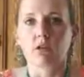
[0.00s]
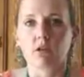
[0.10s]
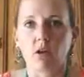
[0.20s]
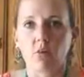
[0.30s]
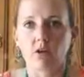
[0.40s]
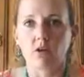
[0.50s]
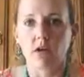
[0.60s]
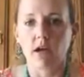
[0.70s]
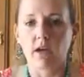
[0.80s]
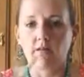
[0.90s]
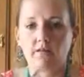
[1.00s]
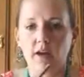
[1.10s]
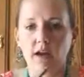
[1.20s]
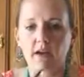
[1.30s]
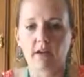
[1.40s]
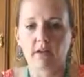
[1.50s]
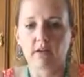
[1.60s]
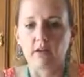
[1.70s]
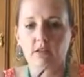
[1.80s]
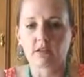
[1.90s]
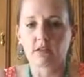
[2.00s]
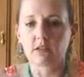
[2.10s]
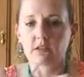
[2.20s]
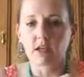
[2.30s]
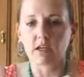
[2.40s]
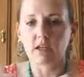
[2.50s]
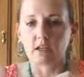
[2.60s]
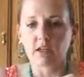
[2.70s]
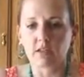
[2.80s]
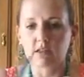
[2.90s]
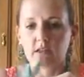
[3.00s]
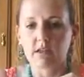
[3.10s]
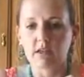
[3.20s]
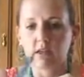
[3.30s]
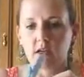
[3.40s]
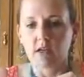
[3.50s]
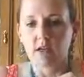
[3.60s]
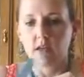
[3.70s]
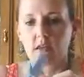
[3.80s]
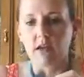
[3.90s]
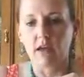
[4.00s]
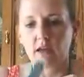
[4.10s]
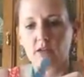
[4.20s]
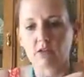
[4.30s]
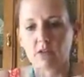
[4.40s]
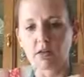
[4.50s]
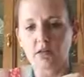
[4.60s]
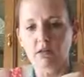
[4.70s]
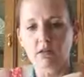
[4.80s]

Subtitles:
So I'm going to go ahead and file just like this, and the extra